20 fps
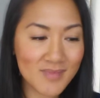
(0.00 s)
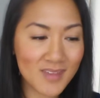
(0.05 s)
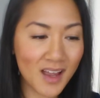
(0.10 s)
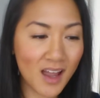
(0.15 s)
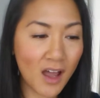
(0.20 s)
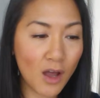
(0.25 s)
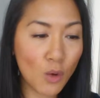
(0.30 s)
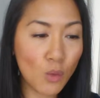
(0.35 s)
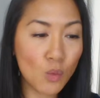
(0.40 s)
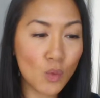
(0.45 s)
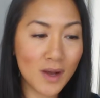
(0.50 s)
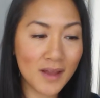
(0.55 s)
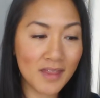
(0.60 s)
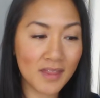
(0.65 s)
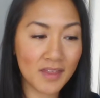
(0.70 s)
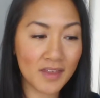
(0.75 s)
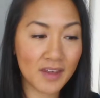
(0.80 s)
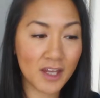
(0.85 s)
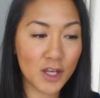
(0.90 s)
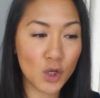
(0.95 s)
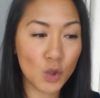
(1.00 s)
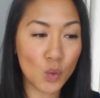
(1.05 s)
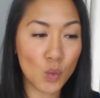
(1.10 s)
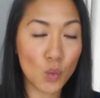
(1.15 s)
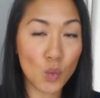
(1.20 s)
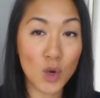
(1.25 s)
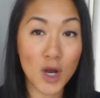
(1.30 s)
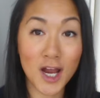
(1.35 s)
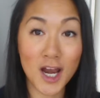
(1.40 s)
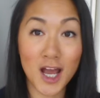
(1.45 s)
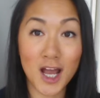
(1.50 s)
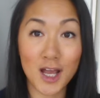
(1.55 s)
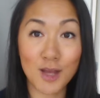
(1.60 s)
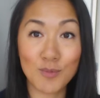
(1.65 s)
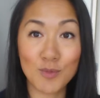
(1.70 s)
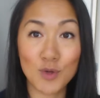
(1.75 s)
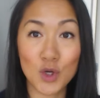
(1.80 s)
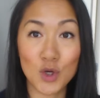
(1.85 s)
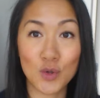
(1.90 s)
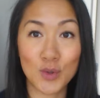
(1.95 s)
How uh, one thing, what
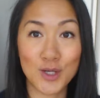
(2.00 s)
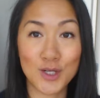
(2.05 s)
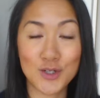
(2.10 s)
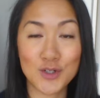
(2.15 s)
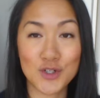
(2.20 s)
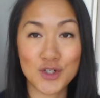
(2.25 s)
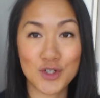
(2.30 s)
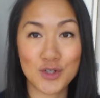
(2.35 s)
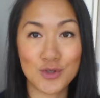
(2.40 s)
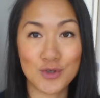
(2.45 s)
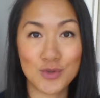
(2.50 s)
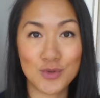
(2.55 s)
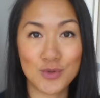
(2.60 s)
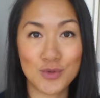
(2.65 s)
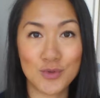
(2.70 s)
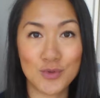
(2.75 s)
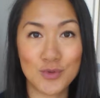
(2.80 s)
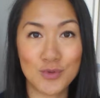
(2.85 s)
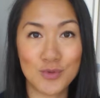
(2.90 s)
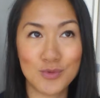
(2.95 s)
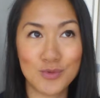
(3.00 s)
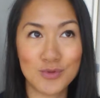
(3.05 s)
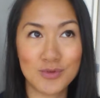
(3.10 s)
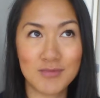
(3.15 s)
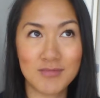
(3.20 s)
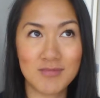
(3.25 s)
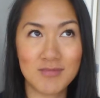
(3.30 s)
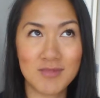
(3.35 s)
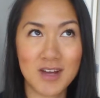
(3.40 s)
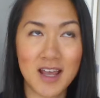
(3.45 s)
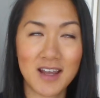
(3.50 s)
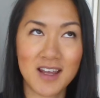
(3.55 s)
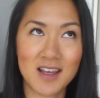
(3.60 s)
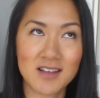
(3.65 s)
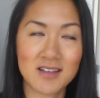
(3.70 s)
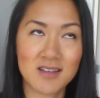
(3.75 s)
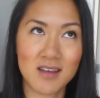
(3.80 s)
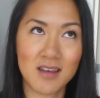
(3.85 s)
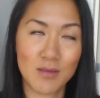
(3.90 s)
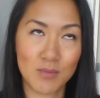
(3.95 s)
I'm going to, I
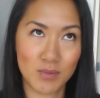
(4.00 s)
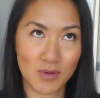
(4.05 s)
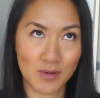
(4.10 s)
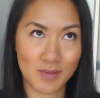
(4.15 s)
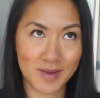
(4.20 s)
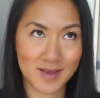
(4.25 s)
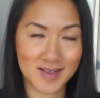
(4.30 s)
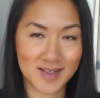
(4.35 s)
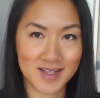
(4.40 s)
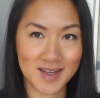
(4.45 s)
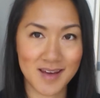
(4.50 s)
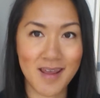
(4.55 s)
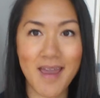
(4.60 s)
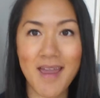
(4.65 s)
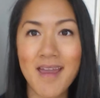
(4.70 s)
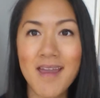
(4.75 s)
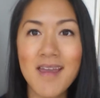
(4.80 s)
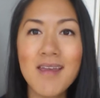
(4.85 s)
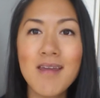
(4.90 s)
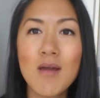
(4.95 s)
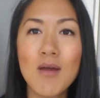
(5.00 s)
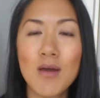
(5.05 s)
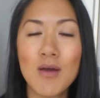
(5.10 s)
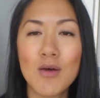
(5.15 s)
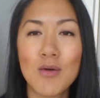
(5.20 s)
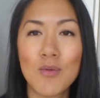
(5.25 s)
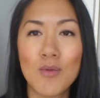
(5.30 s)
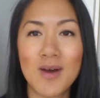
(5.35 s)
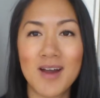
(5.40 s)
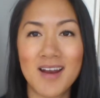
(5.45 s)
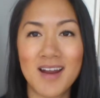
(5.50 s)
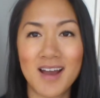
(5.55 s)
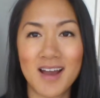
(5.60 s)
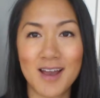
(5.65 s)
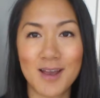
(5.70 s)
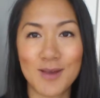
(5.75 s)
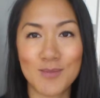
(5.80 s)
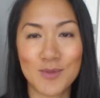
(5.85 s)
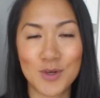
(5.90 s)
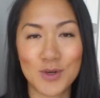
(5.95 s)
guess, implement today, what
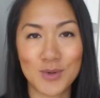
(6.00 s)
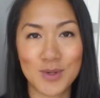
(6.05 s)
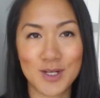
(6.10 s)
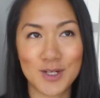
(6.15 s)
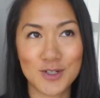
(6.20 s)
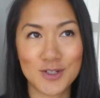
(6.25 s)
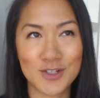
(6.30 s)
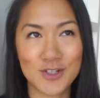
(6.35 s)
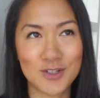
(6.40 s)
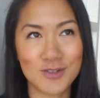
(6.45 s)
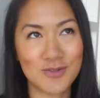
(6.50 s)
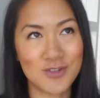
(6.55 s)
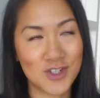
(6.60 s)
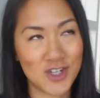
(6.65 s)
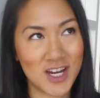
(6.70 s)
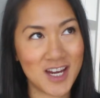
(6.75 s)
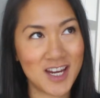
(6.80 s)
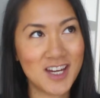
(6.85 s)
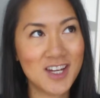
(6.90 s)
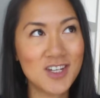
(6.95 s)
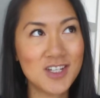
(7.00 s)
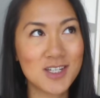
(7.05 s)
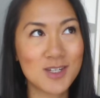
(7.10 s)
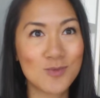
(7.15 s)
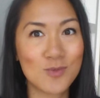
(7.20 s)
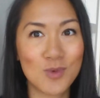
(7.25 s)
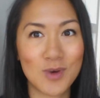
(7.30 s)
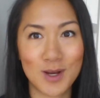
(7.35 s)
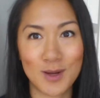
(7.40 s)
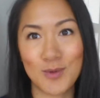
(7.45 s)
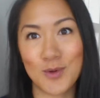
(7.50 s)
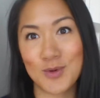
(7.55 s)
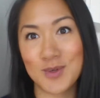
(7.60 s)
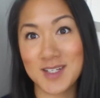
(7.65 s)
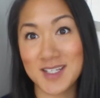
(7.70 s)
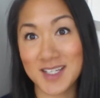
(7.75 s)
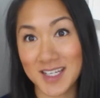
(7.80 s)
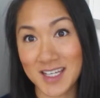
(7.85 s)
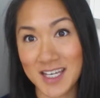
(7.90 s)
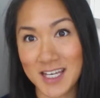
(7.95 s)
I'm going to change, and what I'm
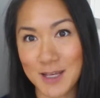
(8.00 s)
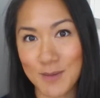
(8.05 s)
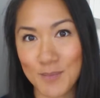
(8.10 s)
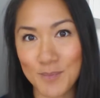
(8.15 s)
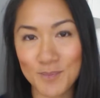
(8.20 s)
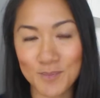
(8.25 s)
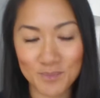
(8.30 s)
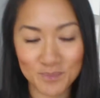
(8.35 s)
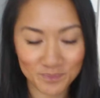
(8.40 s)
going to keep.